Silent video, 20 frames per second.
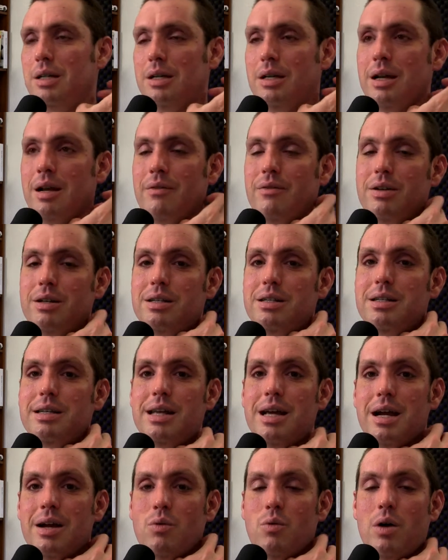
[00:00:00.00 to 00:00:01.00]
kind of a
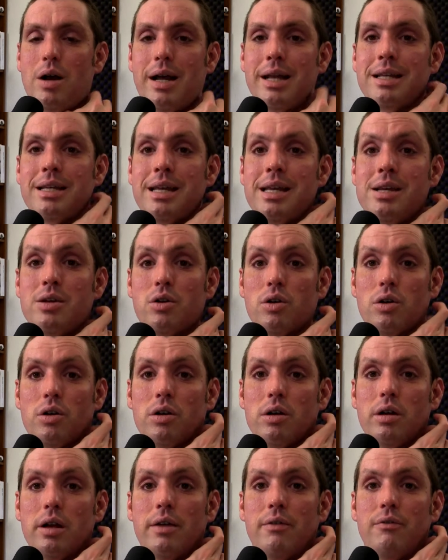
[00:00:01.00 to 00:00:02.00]
DIY
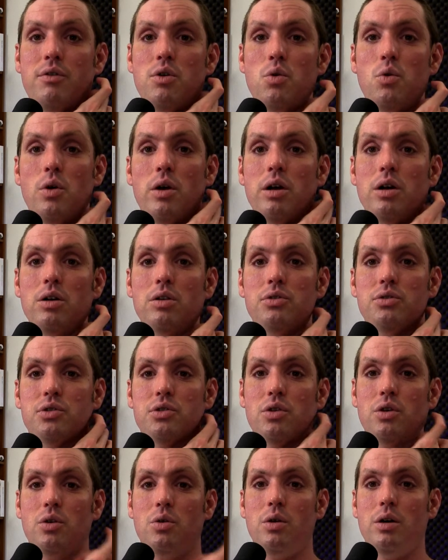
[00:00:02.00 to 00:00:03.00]
tinkerer, if you will.
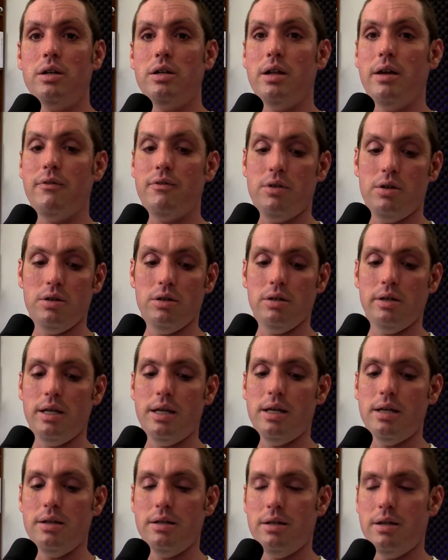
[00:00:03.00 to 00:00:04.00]
So uh,
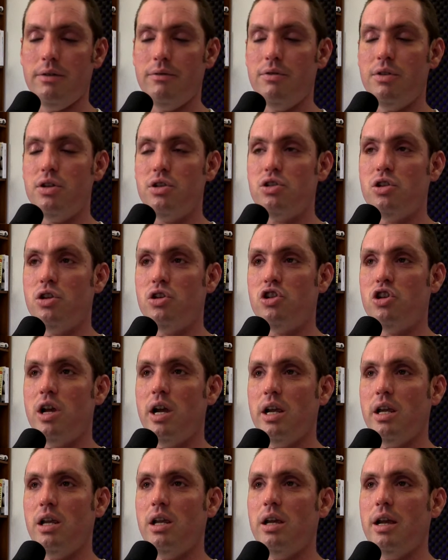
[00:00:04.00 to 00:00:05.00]
definitely give this a
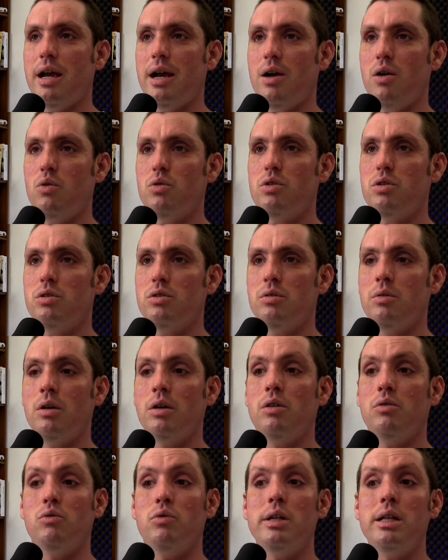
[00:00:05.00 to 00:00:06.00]
check out.
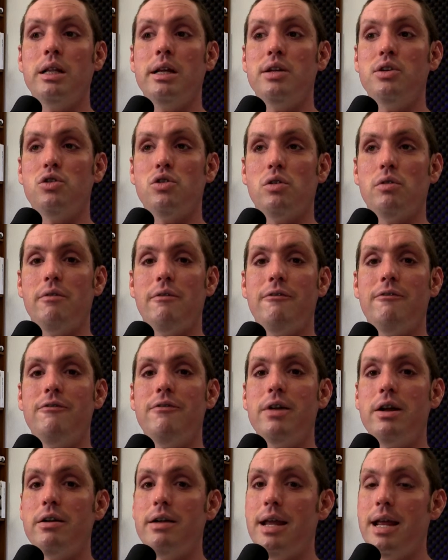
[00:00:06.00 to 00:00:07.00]
relays are
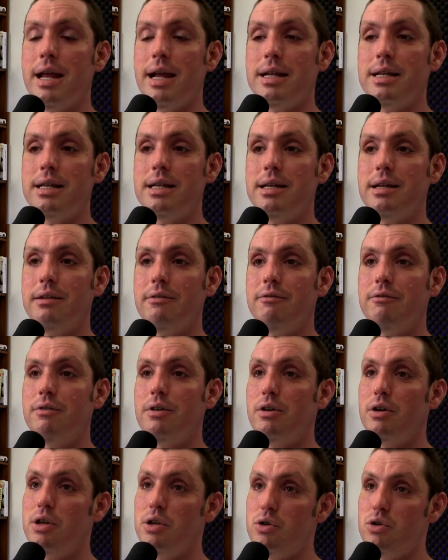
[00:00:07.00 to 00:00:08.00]
very handy and
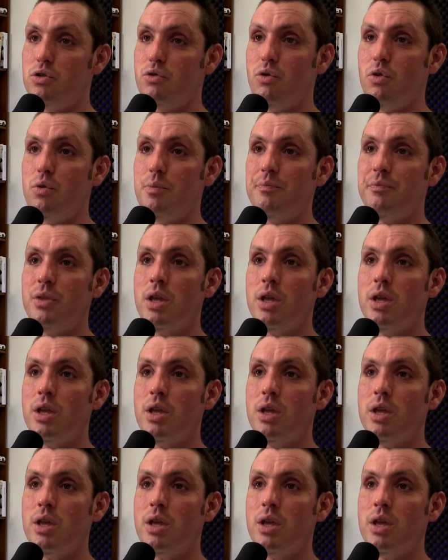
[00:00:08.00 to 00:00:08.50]
very useful.